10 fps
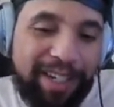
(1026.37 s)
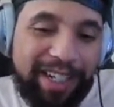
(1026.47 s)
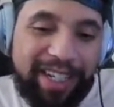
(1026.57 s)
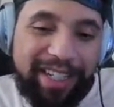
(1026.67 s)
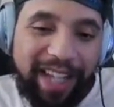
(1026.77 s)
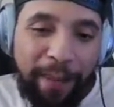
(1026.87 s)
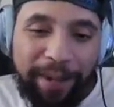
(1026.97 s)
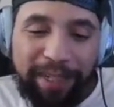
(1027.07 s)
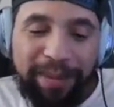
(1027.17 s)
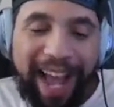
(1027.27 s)
good. I
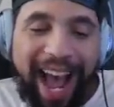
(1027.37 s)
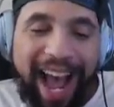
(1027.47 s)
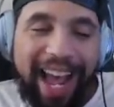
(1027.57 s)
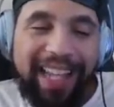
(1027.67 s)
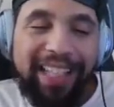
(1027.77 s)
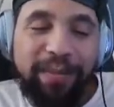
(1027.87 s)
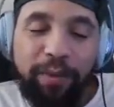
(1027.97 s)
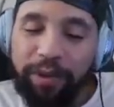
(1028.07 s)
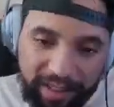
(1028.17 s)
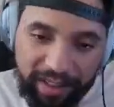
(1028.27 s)
must be high at this point.